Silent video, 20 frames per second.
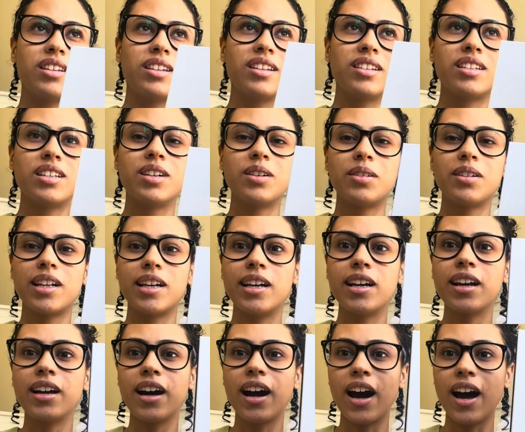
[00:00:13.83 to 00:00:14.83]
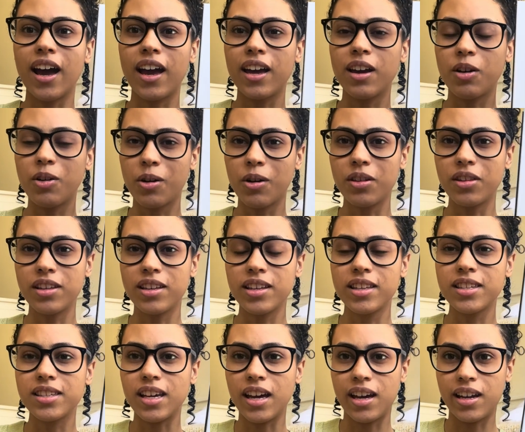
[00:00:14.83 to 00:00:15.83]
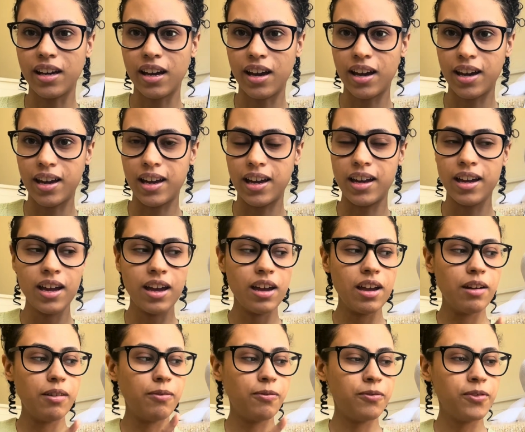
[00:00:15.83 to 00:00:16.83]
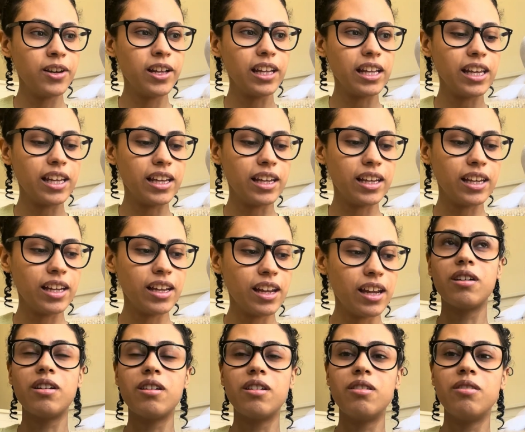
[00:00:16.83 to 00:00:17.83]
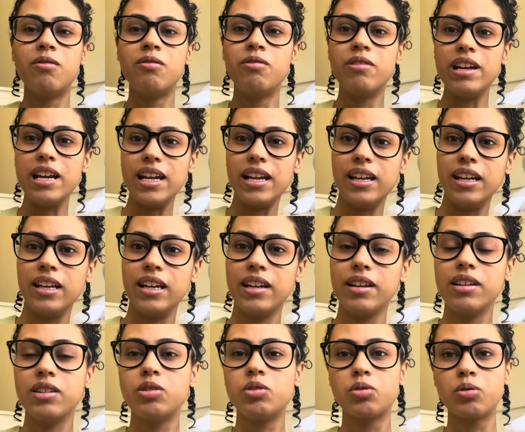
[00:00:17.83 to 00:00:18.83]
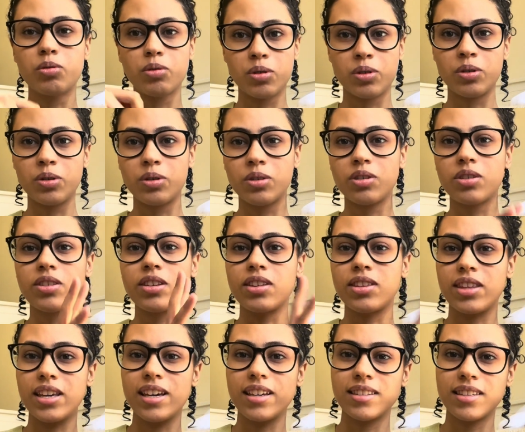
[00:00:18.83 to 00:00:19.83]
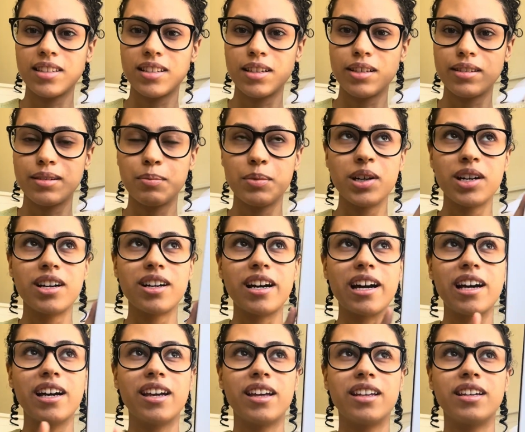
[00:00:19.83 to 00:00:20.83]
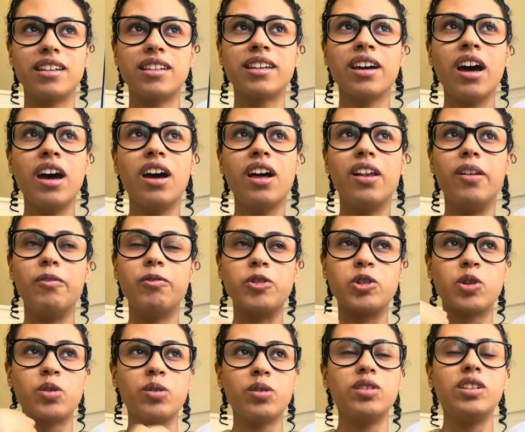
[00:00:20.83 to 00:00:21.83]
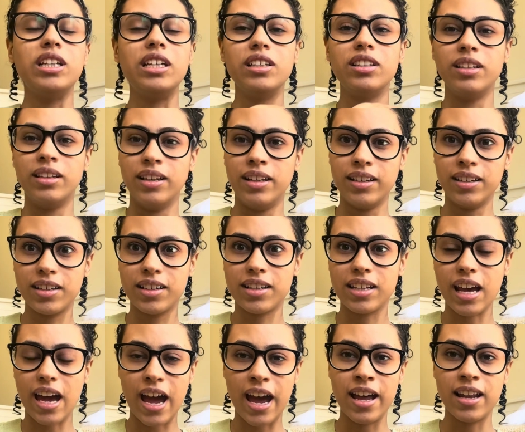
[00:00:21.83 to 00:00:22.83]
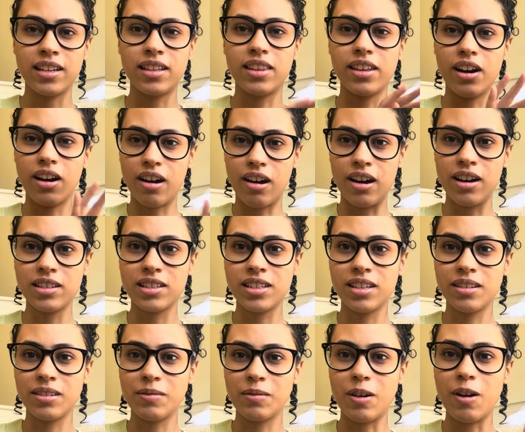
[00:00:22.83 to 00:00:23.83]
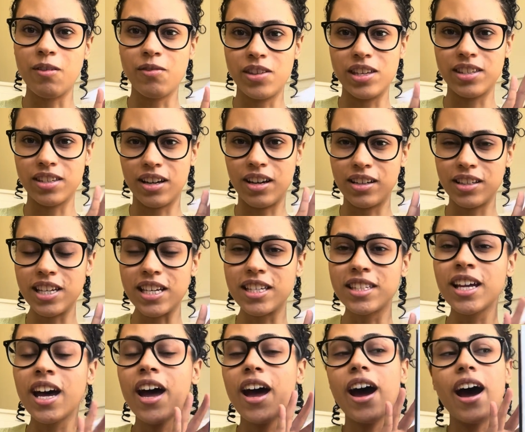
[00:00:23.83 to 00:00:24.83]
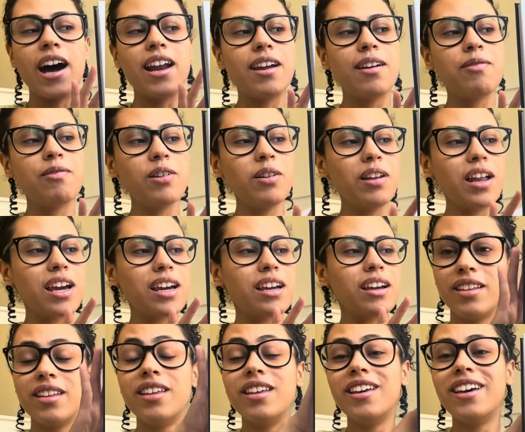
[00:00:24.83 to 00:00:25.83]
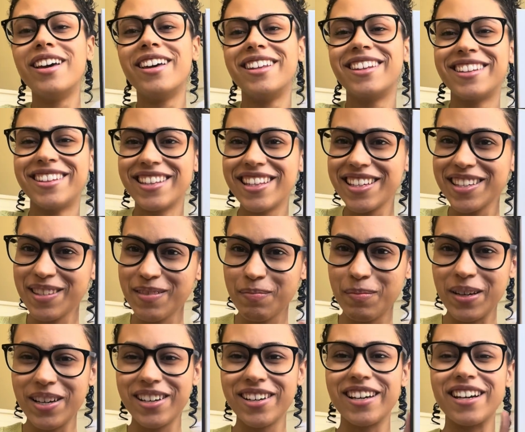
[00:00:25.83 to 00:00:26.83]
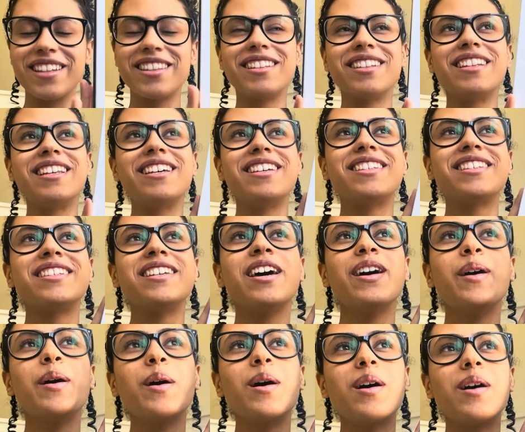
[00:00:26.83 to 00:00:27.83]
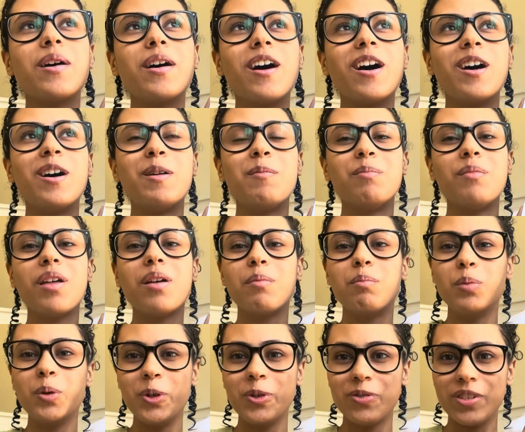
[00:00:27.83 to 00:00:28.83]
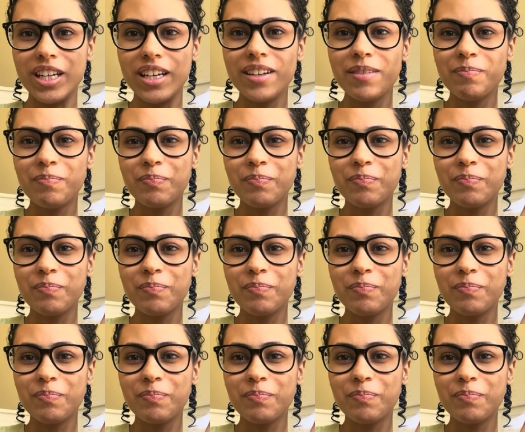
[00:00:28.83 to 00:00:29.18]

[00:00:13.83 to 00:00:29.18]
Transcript: until like I got this and I fully redrew the things in this book and truly looked at the art of this artist. And I feel like this book and this movie